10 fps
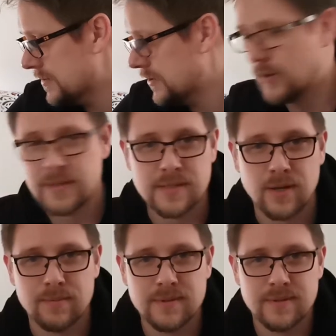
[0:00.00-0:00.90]
No, he
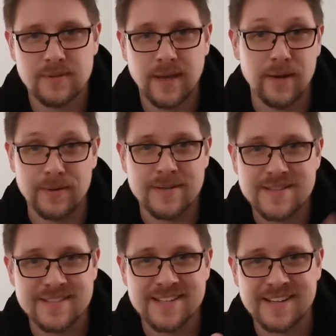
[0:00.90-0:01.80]
stopped. Anyway,
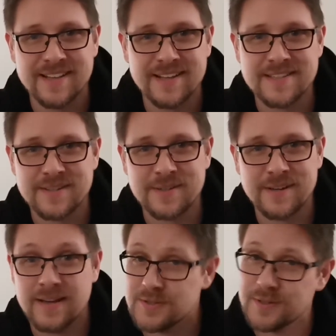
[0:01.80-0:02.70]
since I last saw you
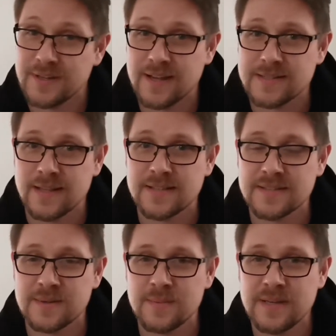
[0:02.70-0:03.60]
guys, or you guys last
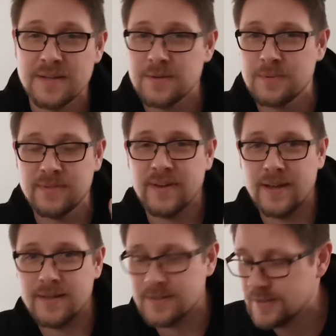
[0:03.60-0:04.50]
saw me, we've
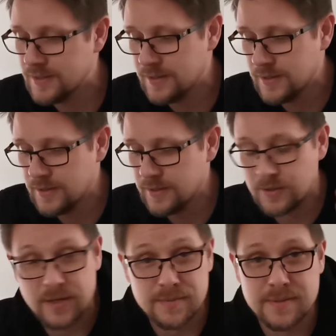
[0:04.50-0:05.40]
had
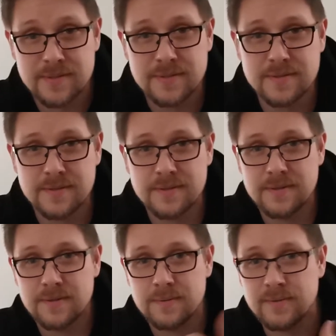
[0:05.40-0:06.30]
Christmas,
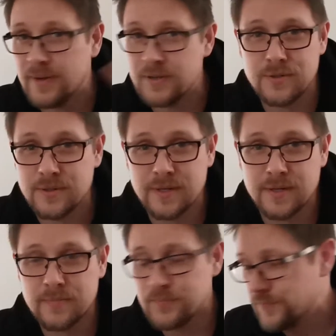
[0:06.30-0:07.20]
we've had New Year,
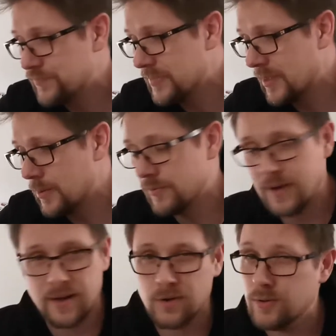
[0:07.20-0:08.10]
we've
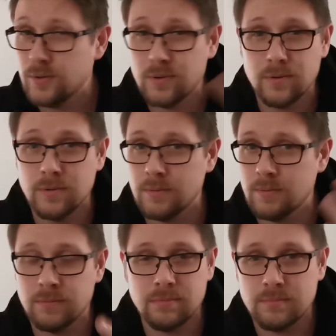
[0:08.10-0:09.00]
had a
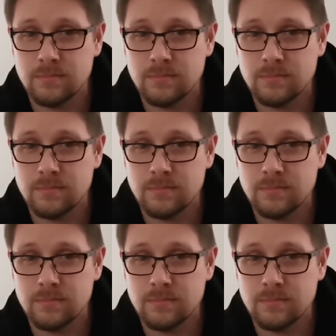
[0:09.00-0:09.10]
whole